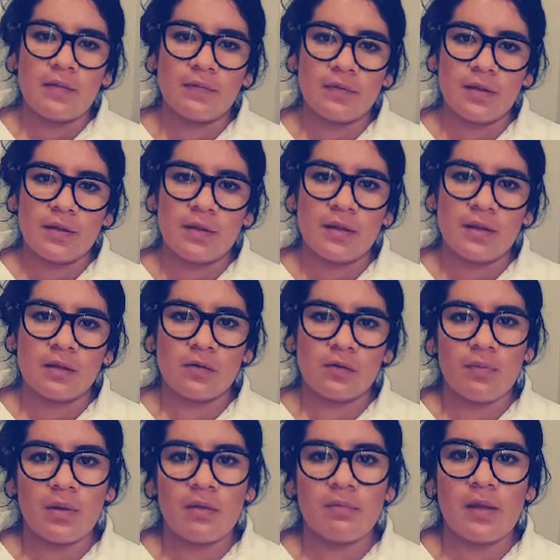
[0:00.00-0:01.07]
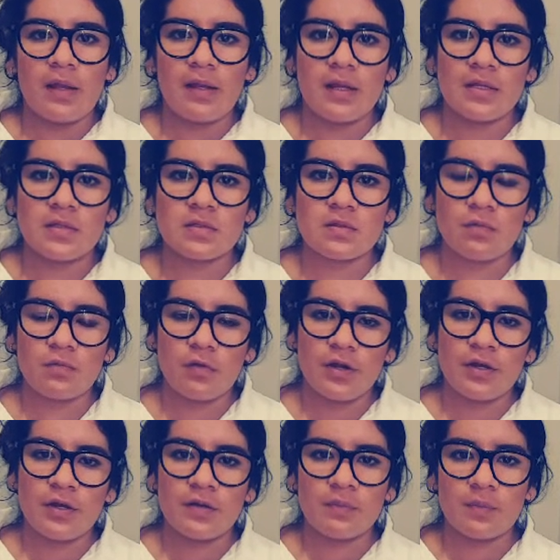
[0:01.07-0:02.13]
The global balance
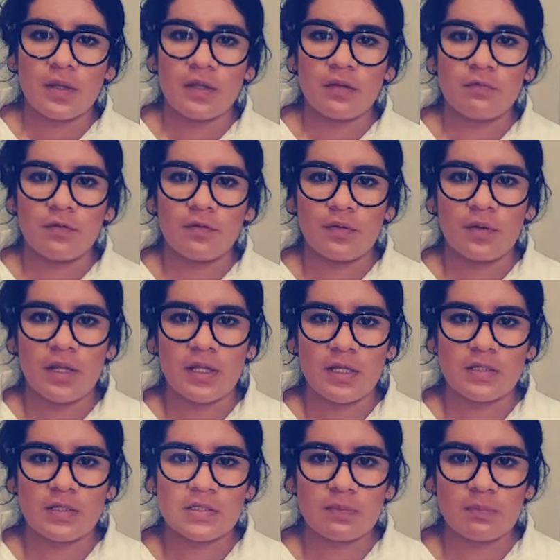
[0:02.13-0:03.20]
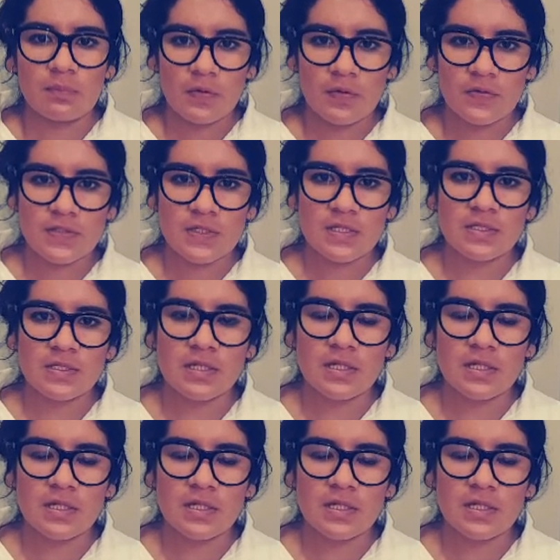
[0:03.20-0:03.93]
were made for each process